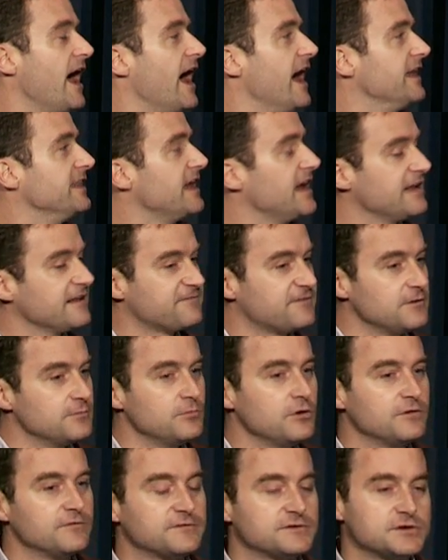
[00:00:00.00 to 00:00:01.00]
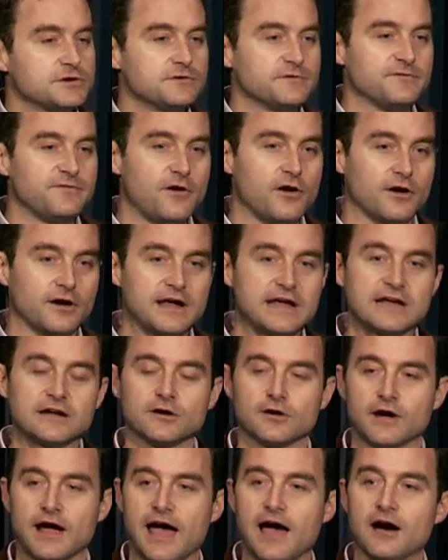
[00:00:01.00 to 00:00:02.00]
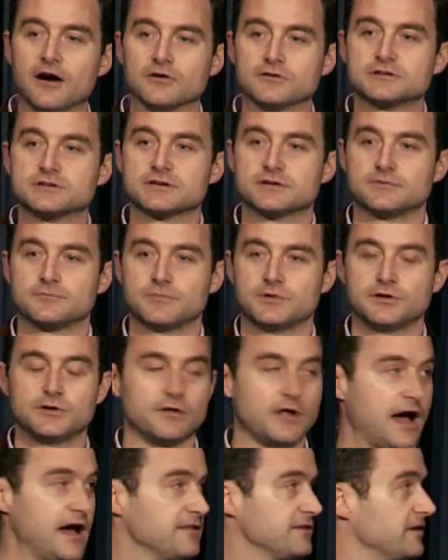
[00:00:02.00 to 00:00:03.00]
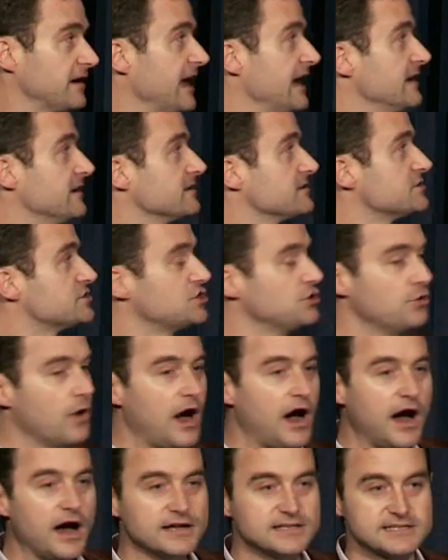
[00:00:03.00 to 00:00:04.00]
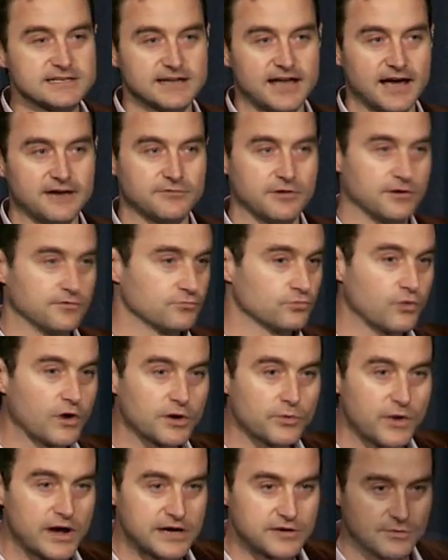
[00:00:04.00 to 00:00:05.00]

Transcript: And then if you move too far in or out, you'll either get too hot and have a runaway